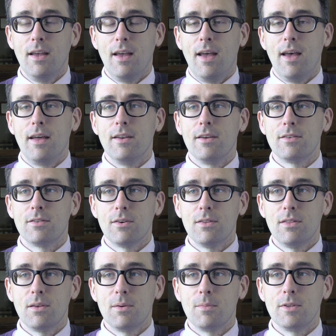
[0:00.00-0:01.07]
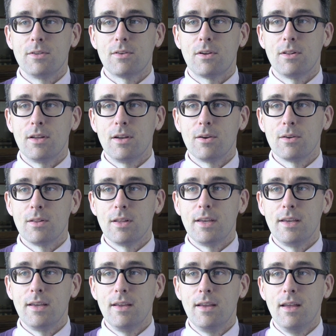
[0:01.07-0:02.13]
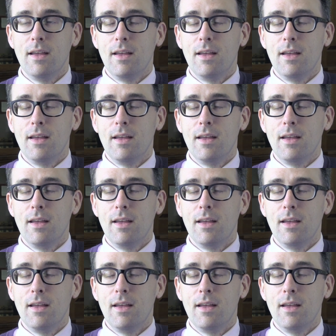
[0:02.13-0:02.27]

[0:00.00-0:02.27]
and assert them as clearly